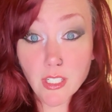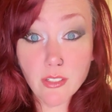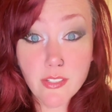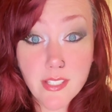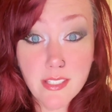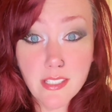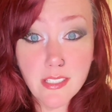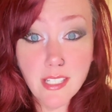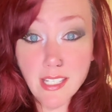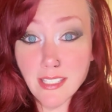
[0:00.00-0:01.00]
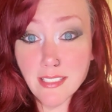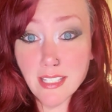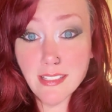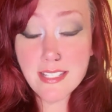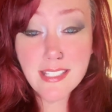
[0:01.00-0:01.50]
universe
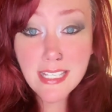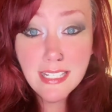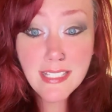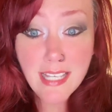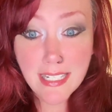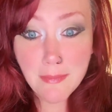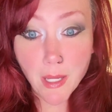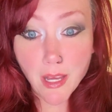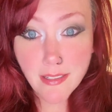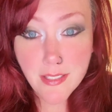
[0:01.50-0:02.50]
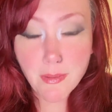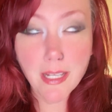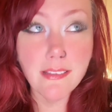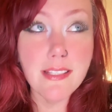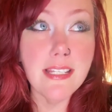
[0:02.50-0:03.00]
in this teeny tiny
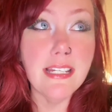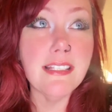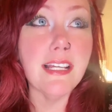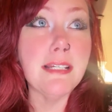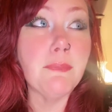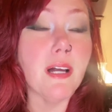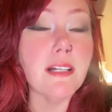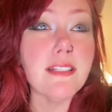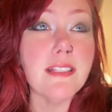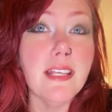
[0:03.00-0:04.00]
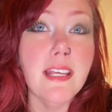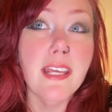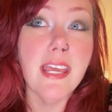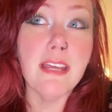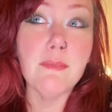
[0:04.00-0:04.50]
box, right? This teeny tiny box.